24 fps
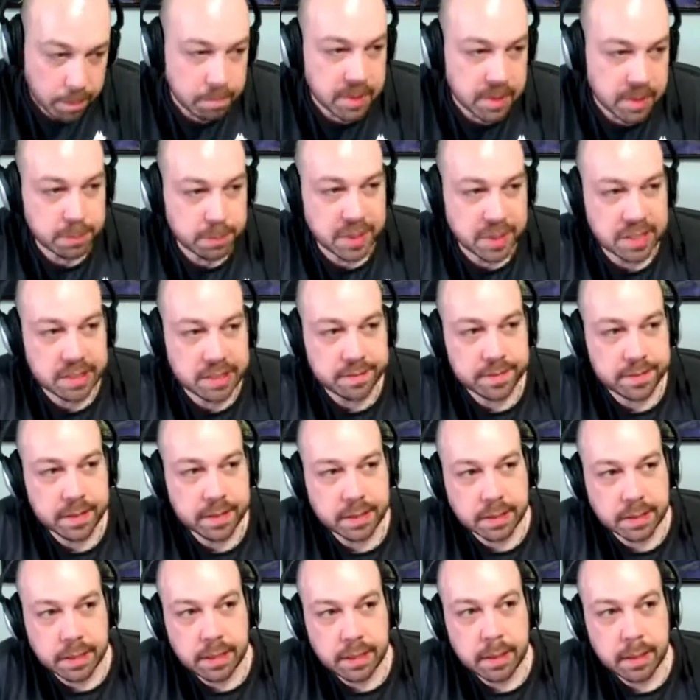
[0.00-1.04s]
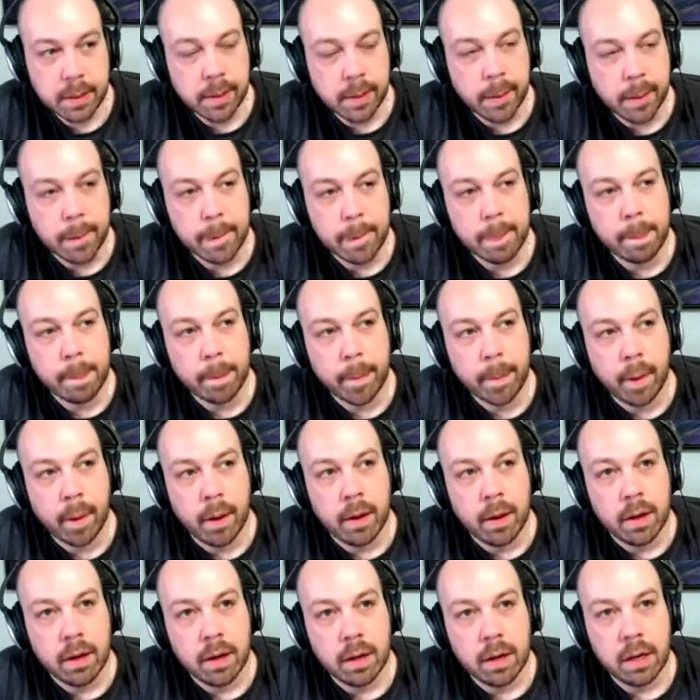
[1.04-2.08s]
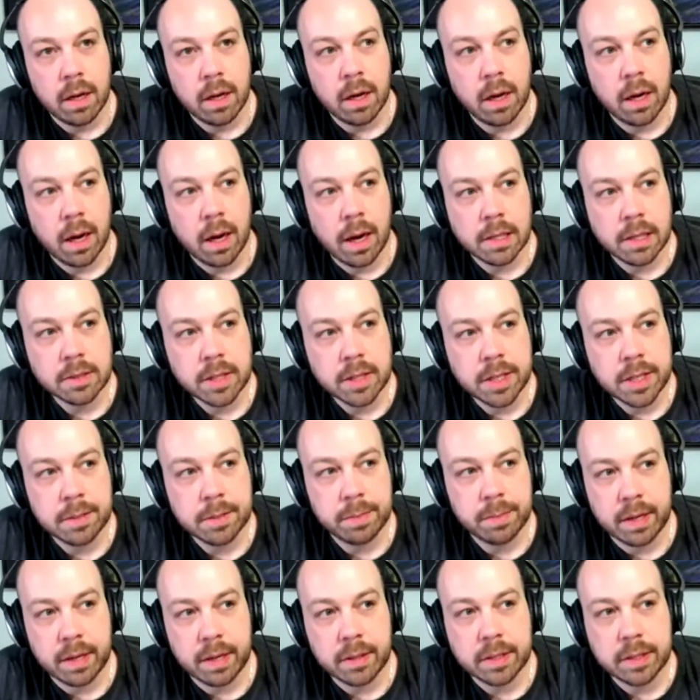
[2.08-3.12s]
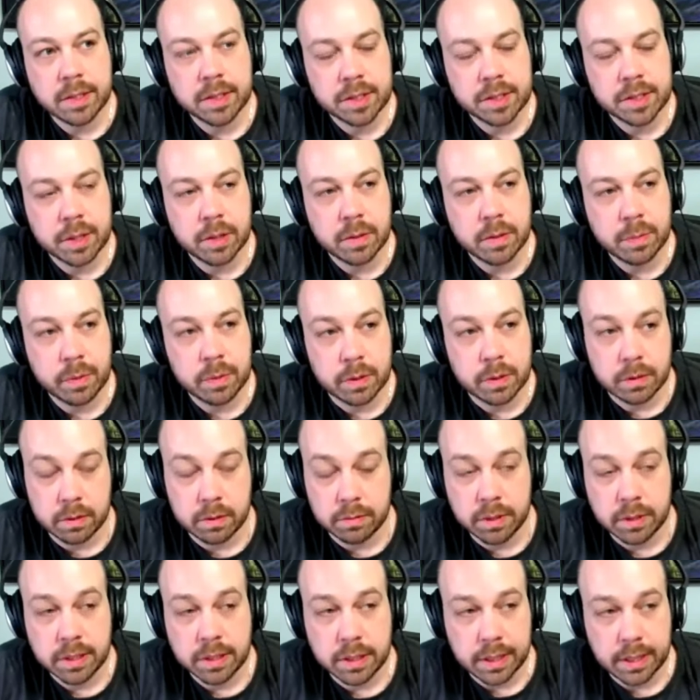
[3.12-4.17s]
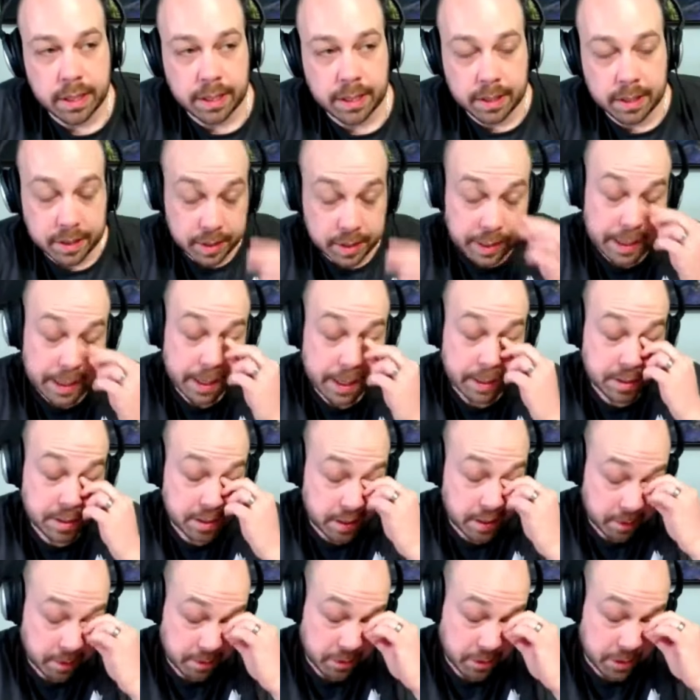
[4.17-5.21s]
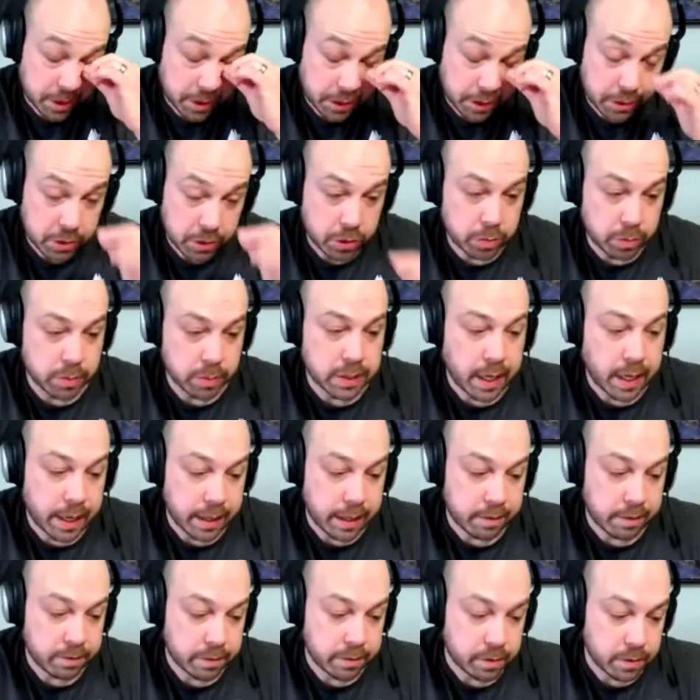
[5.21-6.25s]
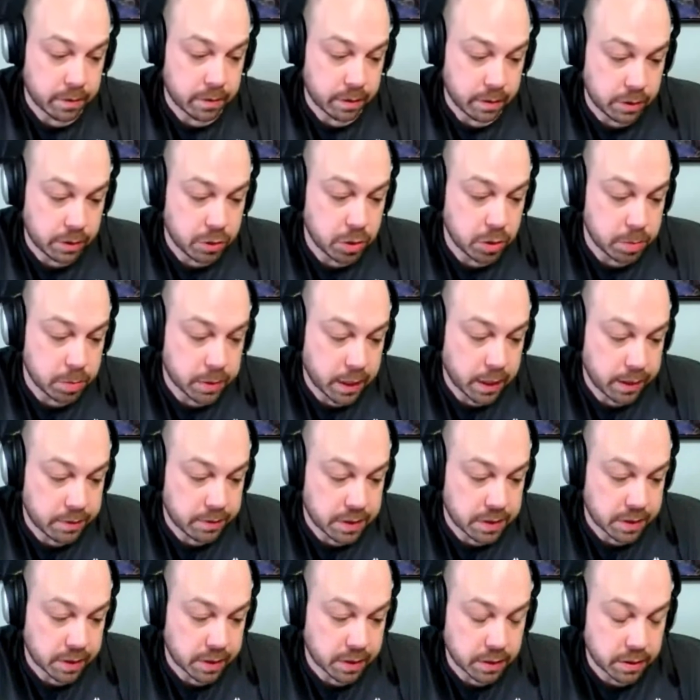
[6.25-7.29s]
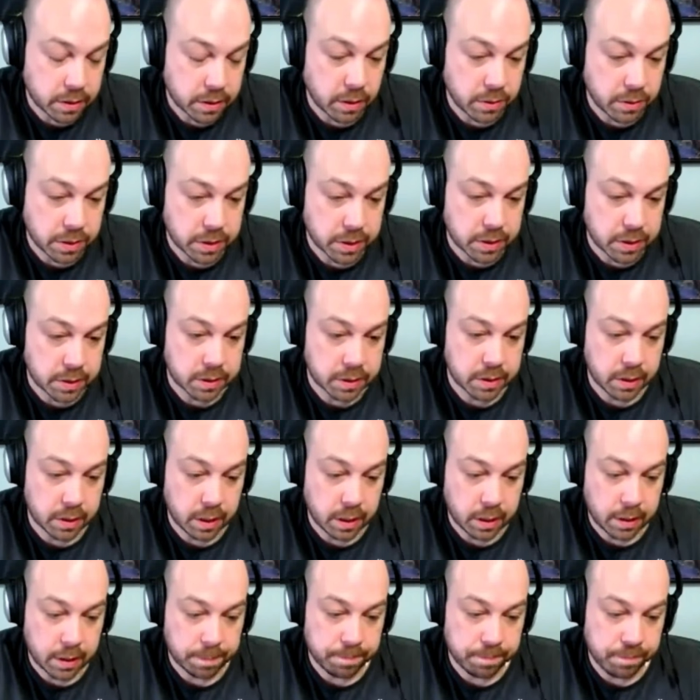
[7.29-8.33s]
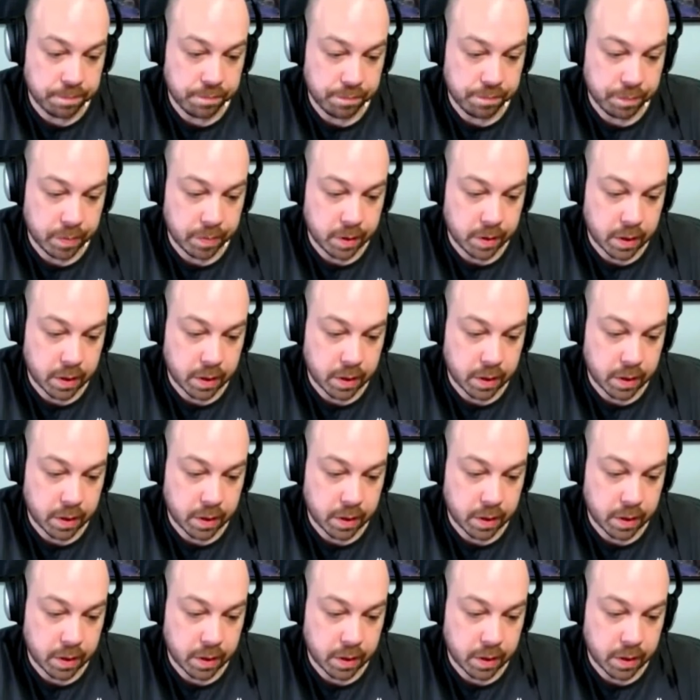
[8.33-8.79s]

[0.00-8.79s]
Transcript: Um, specifically, uh, unlike Periscope or really anything except for YouTube Live, YouTube Live is the closest uh,